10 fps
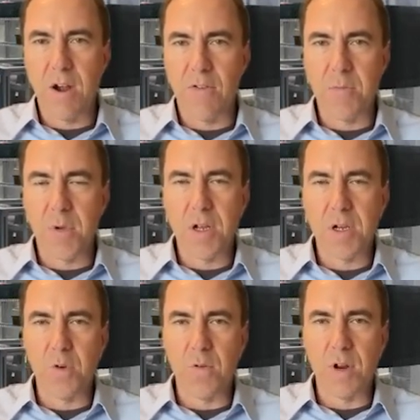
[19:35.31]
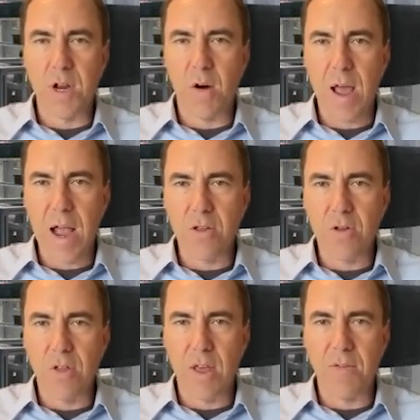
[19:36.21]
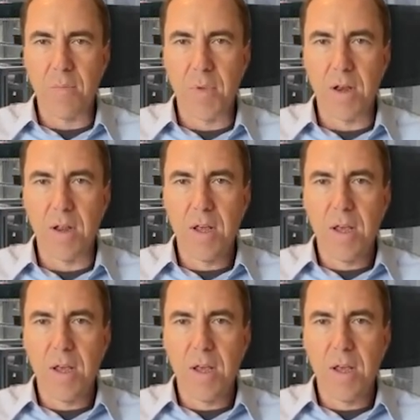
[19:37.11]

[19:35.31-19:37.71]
government has moved and how agile they have been.